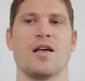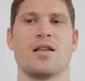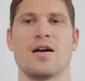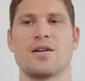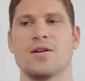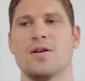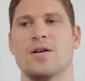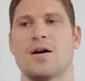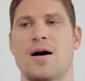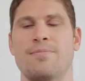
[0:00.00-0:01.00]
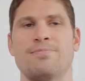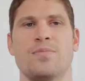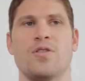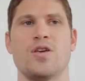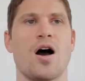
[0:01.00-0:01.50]
like
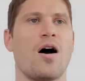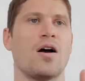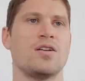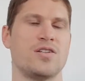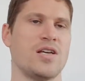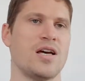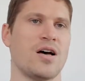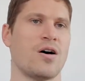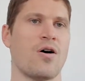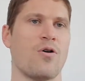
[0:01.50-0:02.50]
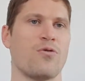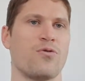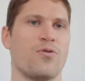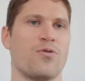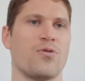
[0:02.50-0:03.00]
the idea
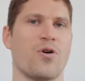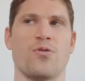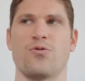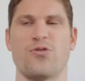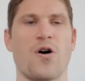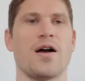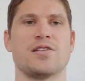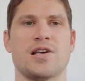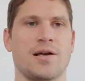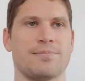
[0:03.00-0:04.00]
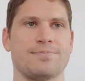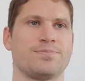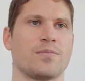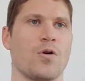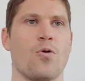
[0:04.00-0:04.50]
of fighting
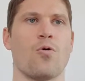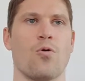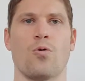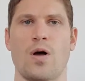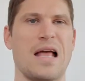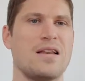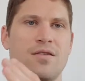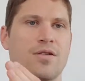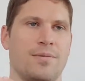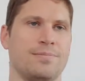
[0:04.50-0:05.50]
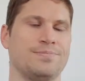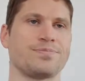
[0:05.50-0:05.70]
or anything,